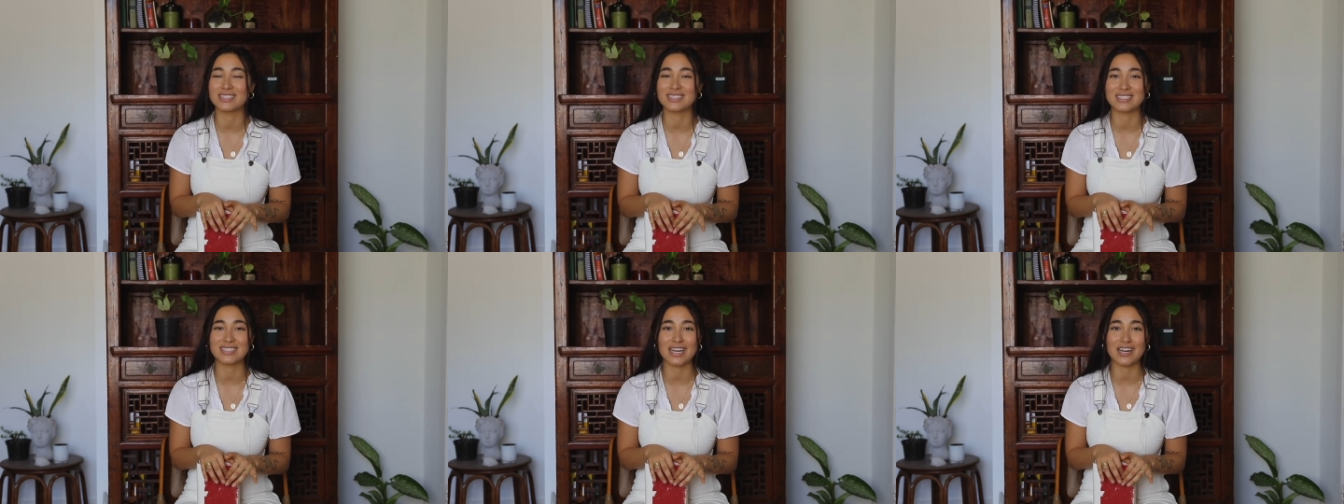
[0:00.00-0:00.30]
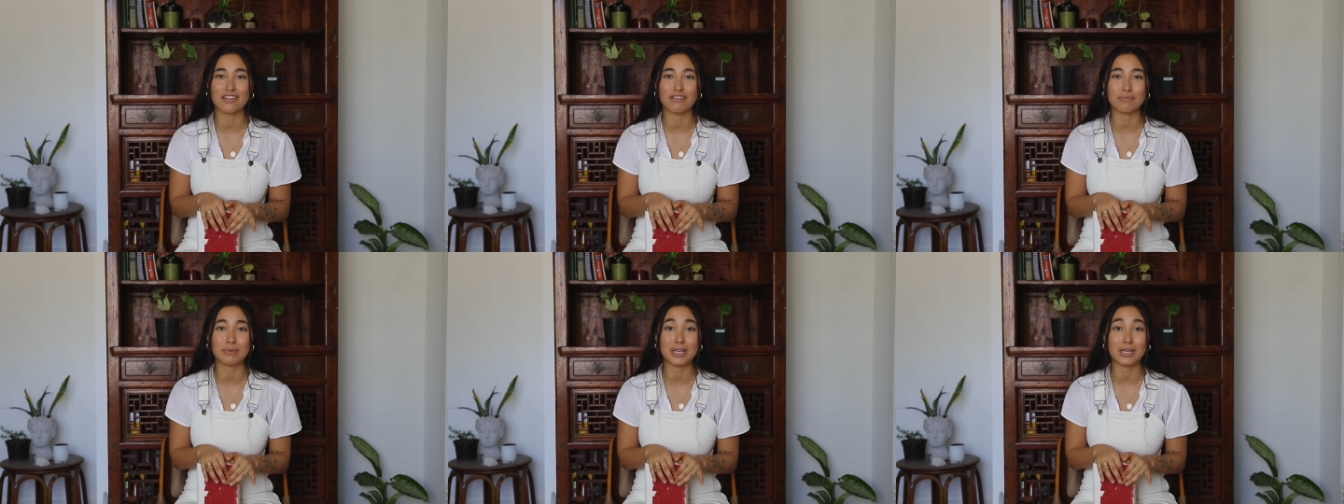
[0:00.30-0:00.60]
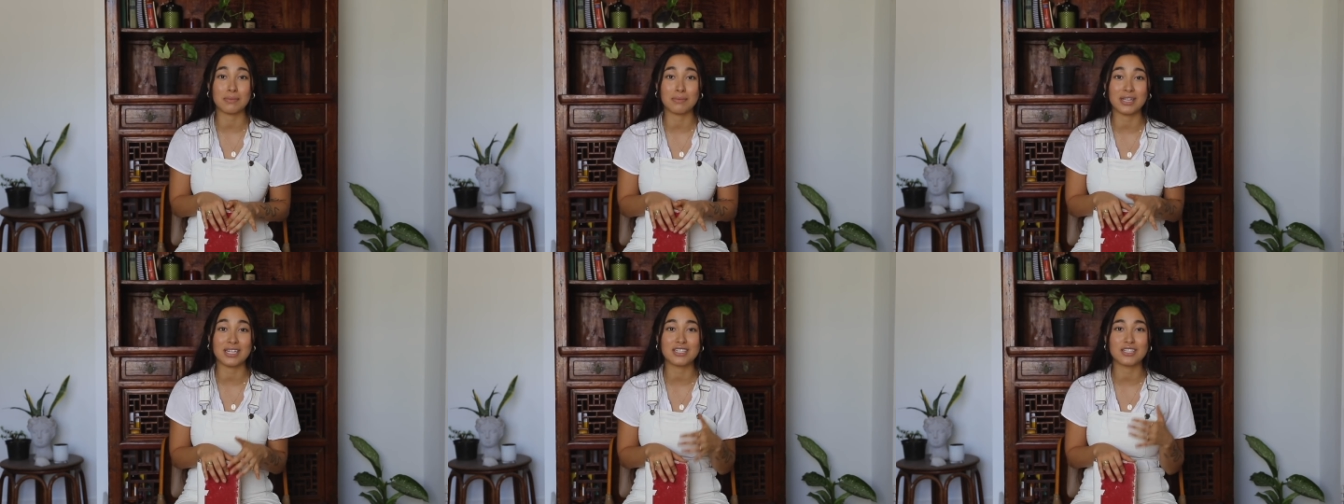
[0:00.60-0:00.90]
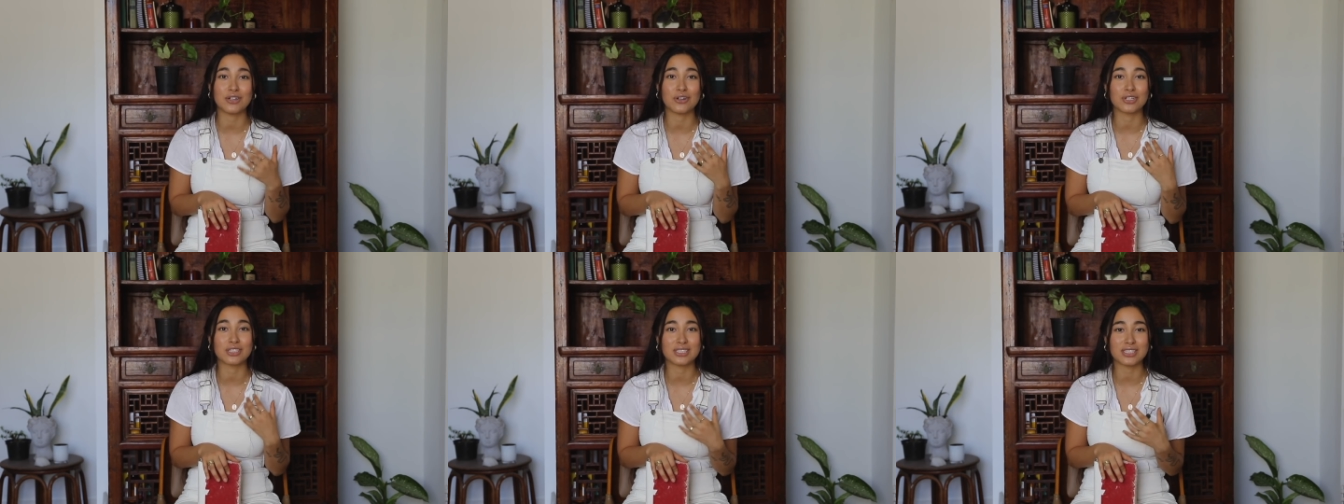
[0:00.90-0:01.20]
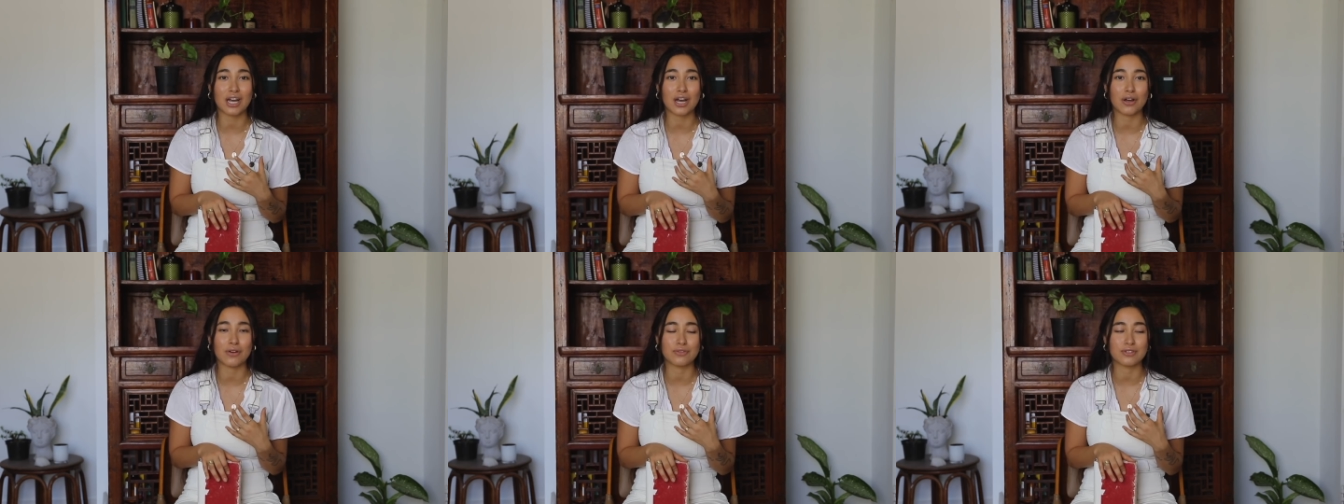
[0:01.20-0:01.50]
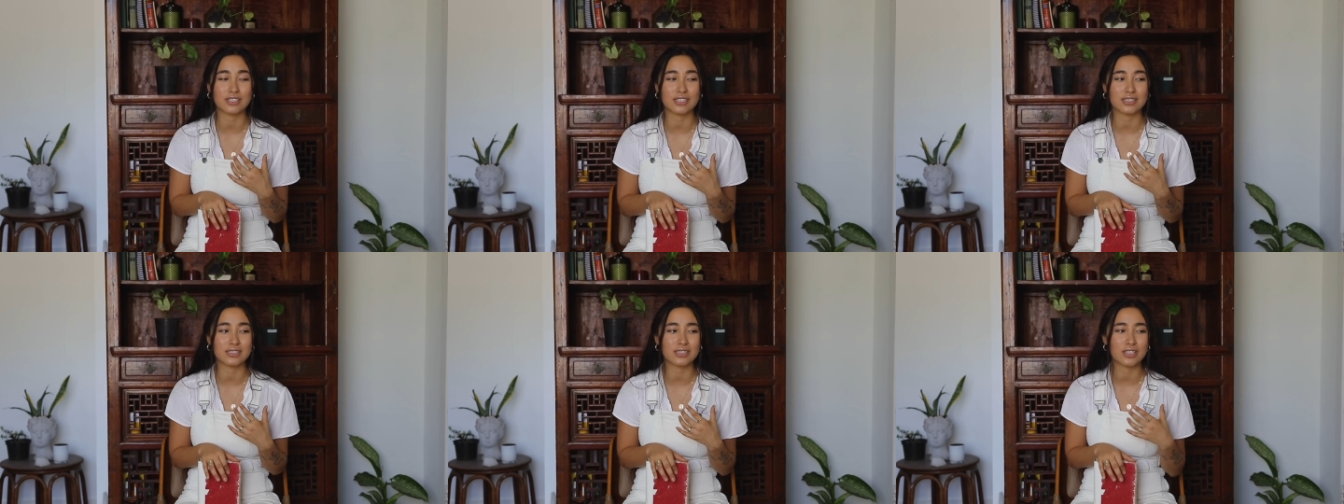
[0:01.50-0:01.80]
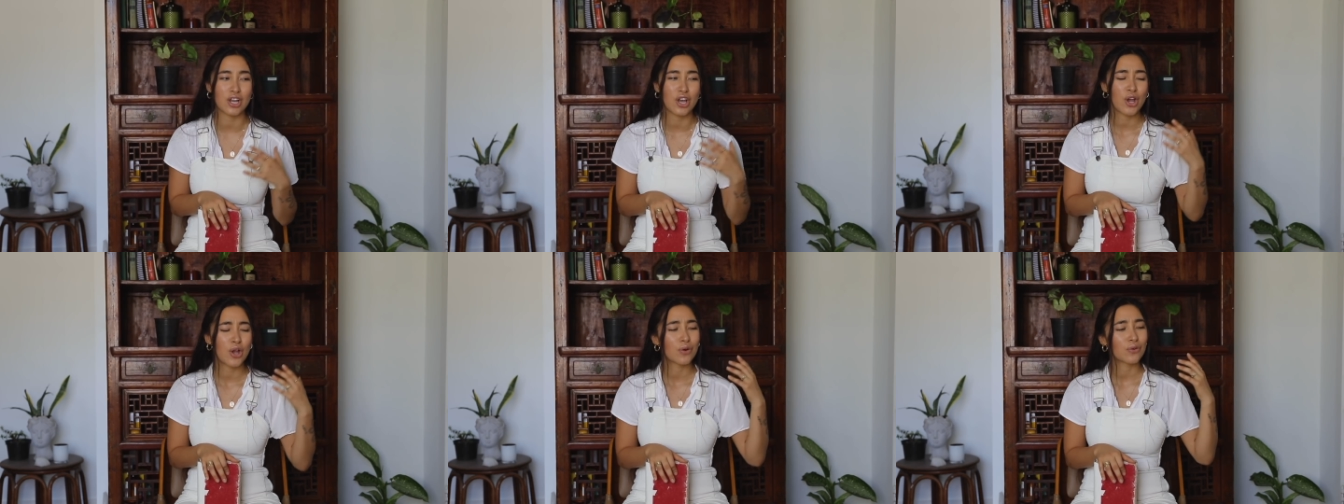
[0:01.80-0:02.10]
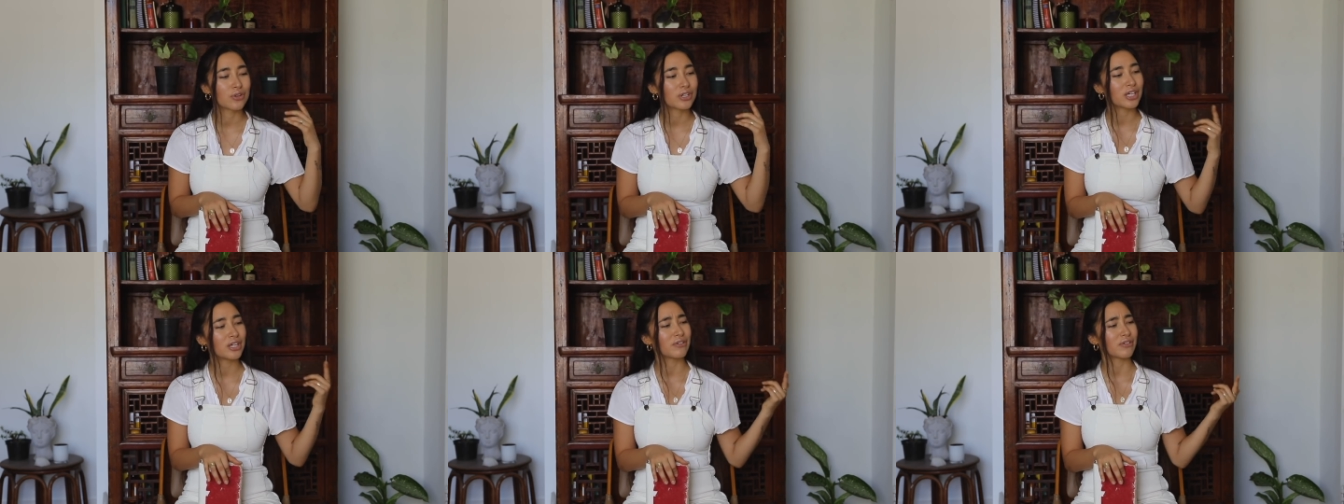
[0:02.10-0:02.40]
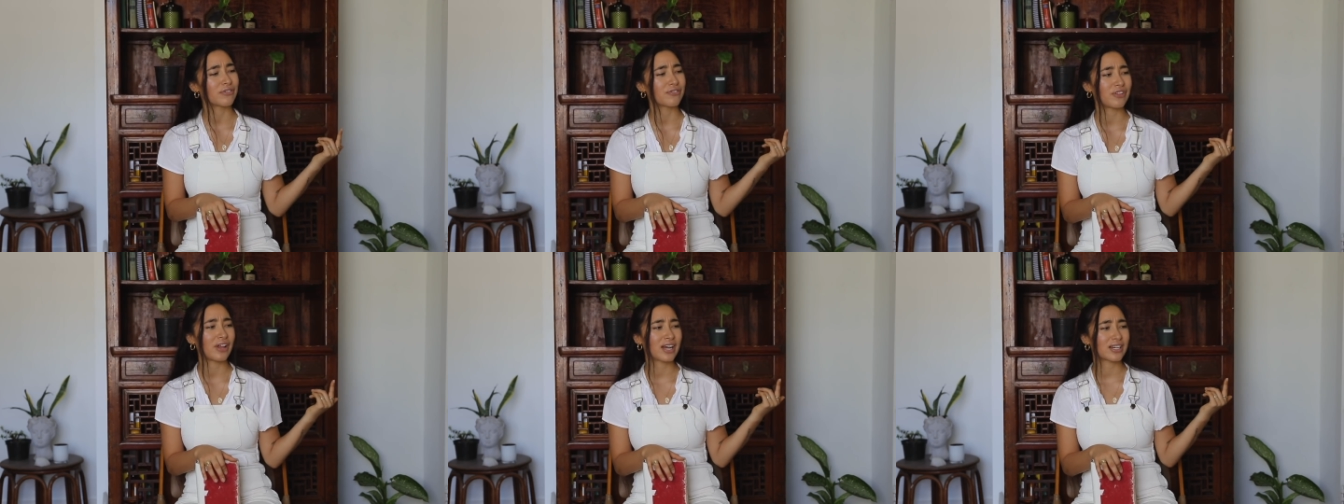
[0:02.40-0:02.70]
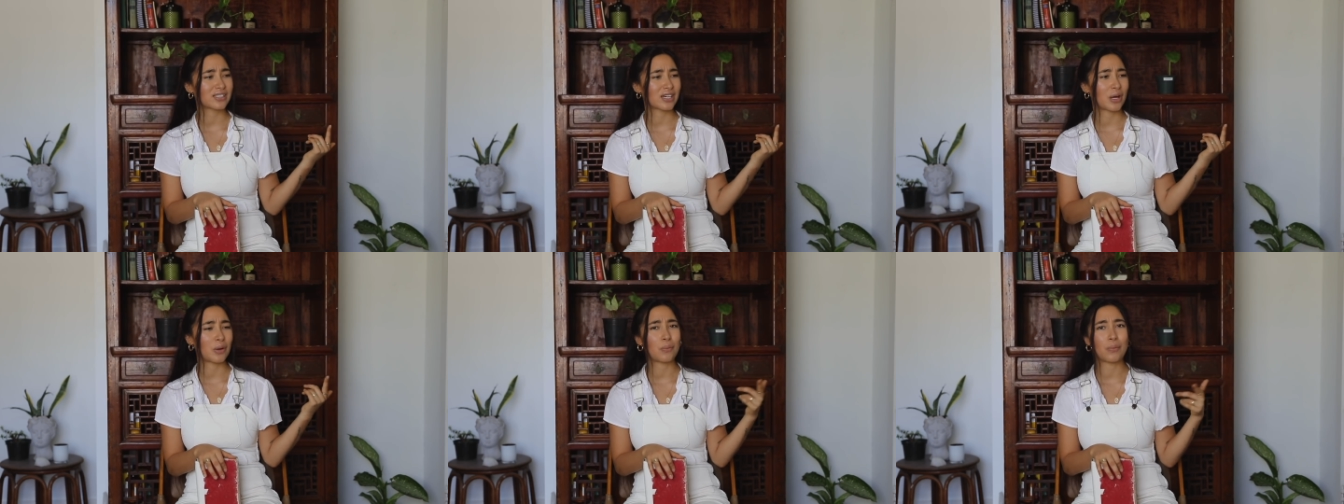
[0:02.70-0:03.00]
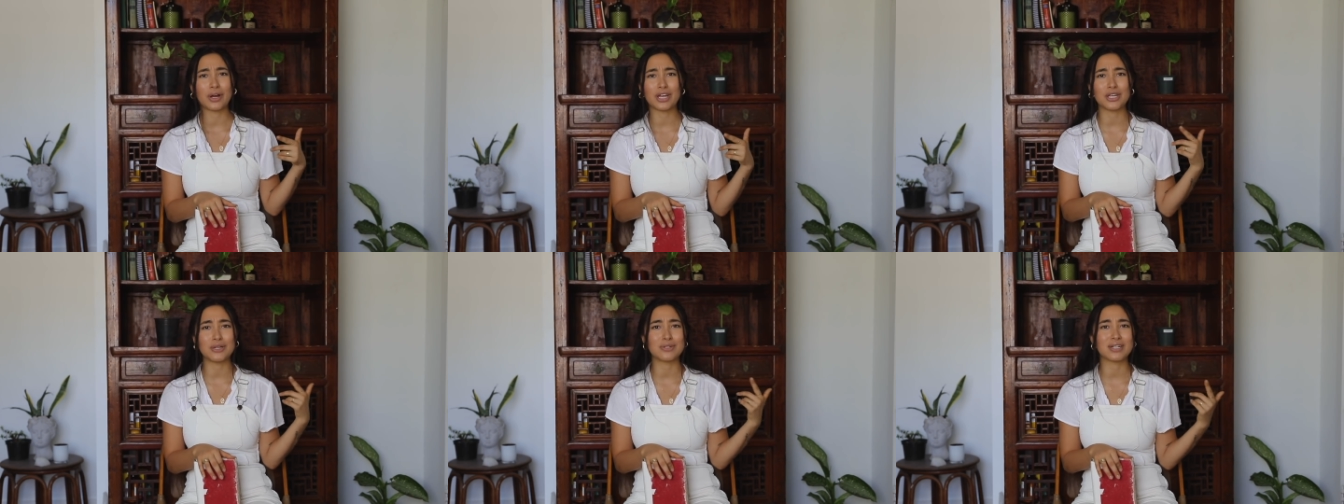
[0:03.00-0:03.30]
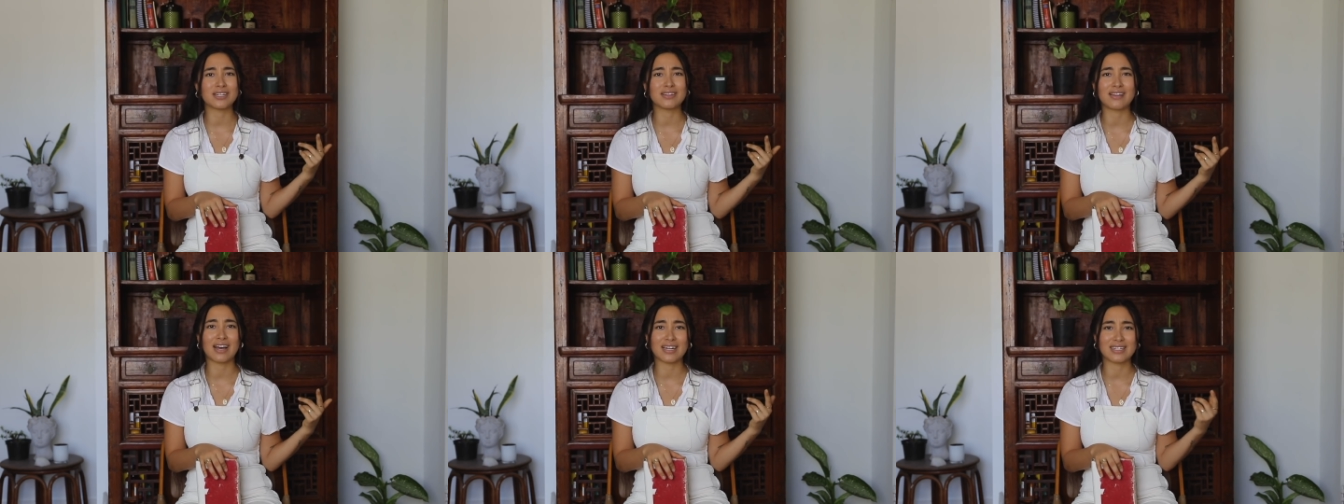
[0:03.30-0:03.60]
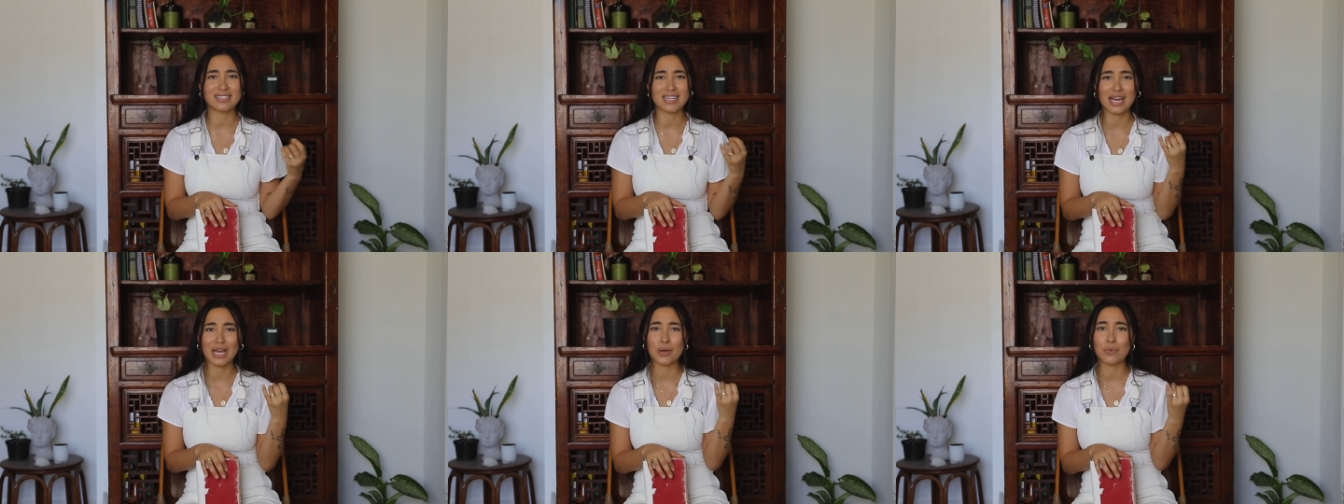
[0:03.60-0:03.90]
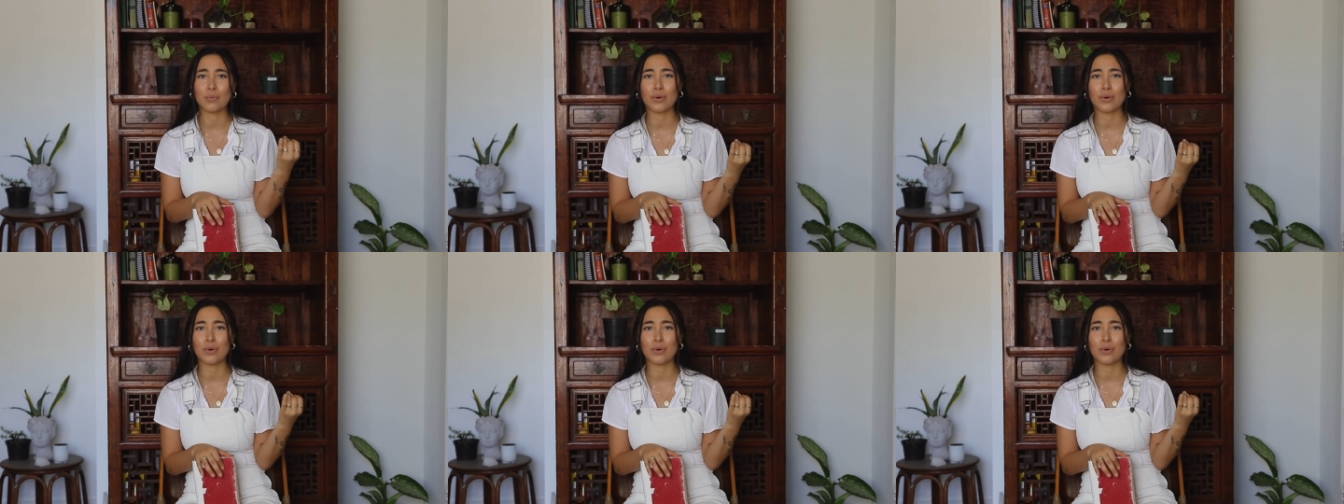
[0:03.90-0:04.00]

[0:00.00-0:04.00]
instead of being mean to yourself, just really reflect on what you did that day,